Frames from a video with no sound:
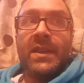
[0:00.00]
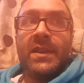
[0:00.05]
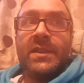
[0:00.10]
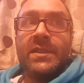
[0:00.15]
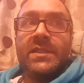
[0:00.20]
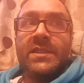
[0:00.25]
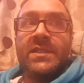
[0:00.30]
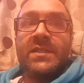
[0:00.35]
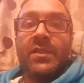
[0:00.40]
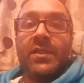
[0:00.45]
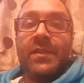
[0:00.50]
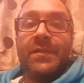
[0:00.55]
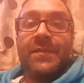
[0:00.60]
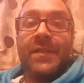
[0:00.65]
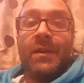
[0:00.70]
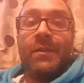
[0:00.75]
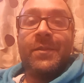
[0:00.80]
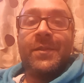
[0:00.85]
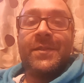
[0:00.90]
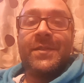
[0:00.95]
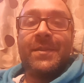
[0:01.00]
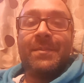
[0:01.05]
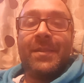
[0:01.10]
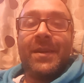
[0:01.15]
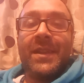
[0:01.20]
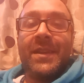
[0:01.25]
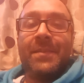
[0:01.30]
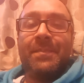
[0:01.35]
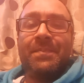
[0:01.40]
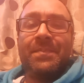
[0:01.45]
She's on the phone to
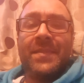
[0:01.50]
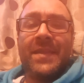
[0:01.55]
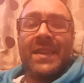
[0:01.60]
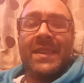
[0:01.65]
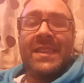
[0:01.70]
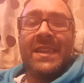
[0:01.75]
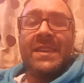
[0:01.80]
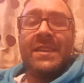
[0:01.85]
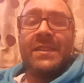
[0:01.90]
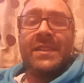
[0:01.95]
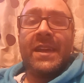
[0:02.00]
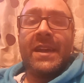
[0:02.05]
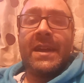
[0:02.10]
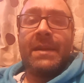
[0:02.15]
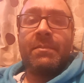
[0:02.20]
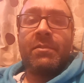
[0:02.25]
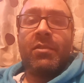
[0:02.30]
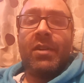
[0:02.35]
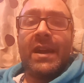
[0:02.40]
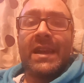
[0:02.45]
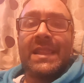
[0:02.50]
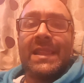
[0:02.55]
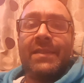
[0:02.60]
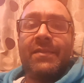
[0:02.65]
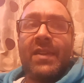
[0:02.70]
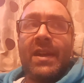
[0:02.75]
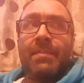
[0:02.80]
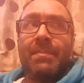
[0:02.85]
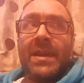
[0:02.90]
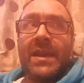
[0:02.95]
somebody. At the end of the day, I'm quite
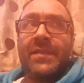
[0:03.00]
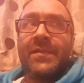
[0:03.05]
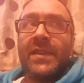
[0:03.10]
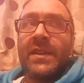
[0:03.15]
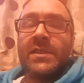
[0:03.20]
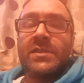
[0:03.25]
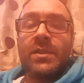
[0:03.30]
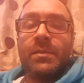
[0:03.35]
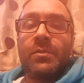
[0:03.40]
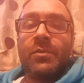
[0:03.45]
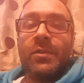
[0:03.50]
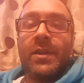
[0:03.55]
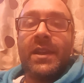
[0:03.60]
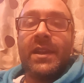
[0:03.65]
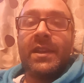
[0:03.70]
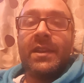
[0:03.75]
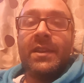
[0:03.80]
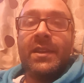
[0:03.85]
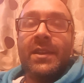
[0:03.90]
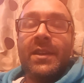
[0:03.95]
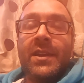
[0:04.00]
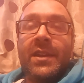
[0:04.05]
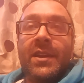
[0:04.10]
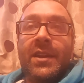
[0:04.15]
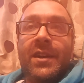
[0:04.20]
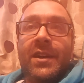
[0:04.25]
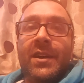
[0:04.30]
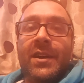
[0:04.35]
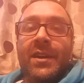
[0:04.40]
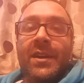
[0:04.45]
clever. I pick things up quick.
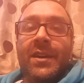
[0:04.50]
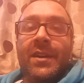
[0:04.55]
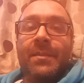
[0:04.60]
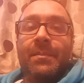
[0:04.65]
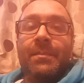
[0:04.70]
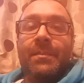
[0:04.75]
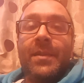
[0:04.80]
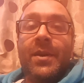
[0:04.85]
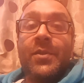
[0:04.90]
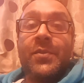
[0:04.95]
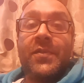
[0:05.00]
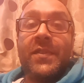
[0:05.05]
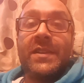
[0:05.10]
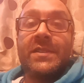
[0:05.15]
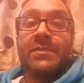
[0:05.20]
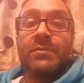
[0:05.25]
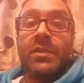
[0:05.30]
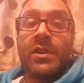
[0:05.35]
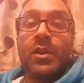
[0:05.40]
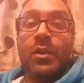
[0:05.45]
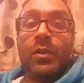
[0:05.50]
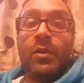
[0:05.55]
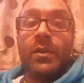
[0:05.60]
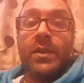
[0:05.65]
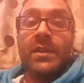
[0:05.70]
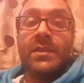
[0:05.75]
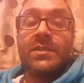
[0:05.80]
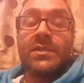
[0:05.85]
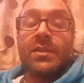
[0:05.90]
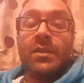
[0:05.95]
Most things are
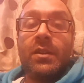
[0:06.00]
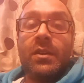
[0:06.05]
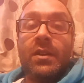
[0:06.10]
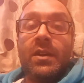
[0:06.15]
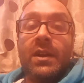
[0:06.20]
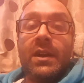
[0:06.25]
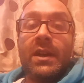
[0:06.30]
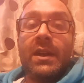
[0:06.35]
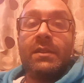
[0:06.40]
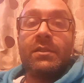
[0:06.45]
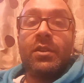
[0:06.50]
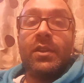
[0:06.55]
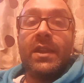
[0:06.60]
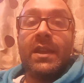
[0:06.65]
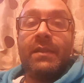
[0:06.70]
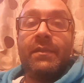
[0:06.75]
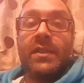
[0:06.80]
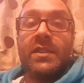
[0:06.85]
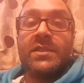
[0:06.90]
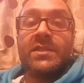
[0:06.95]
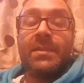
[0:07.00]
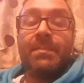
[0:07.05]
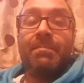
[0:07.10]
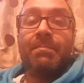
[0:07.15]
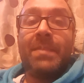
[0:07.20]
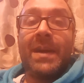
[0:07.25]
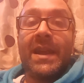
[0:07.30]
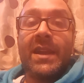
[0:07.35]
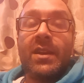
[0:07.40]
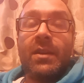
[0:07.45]
recorded, so I've got the evidence to
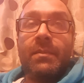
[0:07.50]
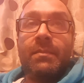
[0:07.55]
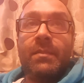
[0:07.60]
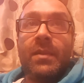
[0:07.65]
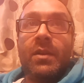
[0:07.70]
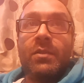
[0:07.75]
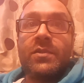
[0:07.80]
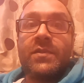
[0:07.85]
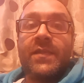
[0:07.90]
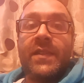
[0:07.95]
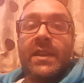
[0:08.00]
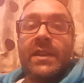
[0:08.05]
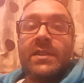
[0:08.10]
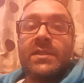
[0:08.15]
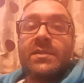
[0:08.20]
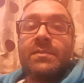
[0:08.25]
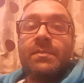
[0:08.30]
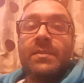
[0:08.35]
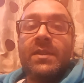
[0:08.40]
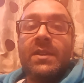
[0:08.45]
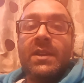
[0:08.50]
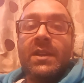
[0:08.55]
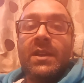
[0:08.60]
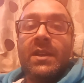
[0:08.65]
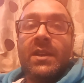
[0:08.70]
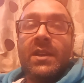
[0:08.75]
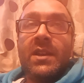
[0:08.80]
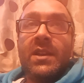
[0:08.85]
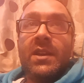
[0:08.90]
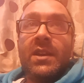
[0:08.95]
back up most things.
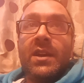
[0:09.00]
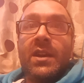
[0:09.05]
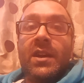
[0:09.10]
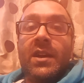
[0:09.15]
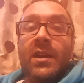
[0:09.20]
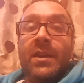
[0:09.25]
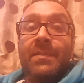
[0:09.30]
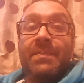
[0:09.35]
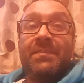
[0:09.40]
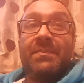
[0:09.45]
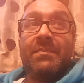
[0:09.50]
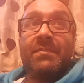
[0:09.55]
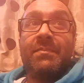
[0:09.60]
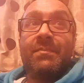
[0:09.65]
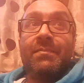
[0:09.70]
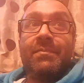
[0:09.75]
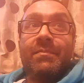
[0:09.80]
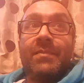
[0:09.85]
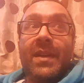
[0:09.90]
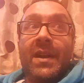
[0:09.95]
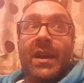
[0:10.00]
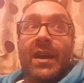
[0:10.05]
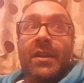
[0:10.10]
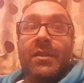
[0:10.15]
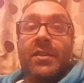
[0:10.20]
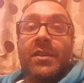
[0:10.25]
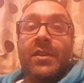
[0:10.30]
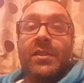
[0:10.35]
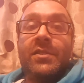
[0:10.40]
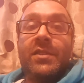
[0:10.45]
How
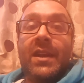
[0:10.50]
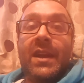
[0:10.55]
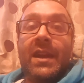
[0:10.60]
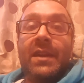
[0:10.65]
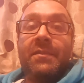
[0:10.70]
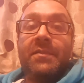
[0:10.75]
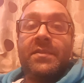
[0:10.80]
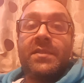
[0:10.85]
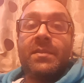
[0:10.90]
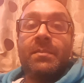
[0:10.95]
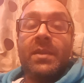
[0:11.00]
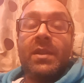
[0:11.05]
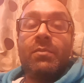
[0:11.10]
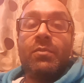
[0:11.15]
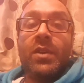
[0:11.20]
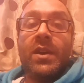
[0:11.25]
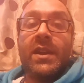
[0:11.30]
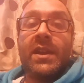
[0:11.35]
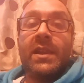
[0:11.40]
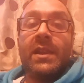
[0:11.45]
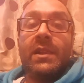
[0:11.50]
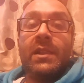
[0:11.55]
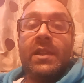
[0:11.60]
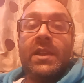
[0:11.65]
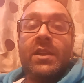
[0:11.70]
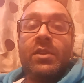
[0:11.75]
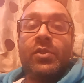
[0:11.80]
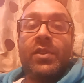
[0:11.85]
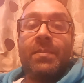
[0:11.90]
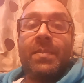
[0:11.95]
can you have somebody working in a
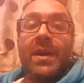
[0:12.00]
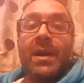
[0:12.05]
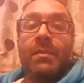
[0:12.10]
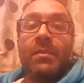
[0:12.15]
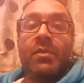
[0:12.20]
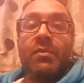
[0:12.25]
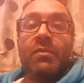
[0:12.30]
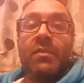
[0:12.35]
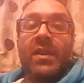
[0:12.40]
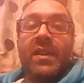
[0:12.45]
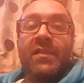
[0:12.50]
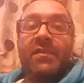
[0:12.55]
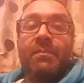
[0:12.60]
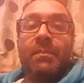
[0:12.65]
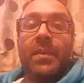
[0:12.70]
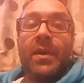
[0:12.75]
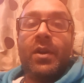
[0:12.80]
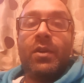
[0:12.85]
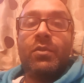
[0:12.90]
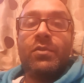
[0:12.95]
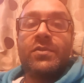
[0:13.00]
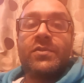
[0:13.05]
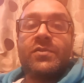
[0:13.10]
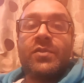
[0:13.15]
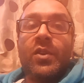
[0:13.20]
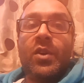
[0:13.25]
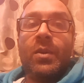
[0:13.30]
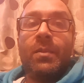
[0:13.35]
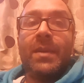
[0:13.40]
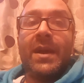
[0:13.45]
legal department with
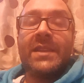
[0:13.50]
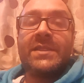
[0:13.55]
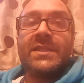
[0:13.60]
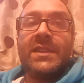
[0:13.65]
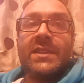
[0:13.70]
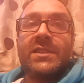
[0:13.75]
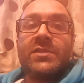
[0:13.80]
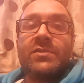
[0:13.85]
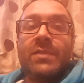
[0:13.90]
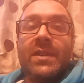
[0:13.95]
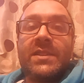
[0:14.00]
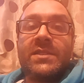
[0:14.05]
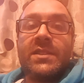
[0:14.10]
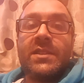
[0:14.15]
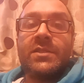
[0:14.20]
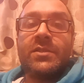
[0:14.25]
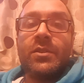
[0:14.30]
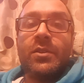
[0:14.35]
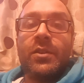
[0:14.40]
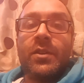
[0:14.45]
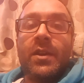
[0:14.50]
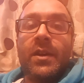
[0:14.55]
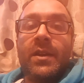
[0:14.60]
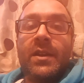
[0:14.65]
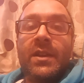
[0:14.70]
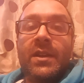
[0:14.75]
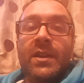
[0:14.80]
post-traumatic stress disorder?